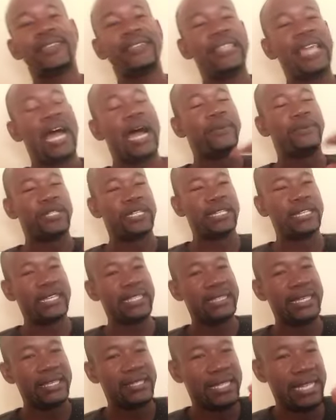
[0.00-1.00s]
The object
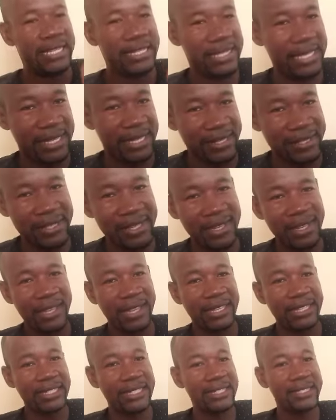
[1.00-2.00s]
in the sentence
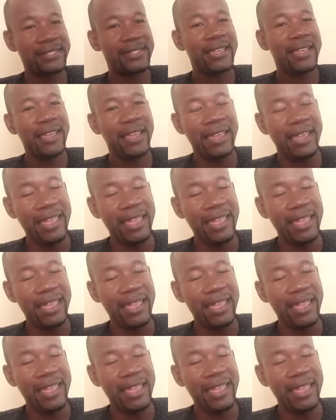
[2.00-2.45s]
is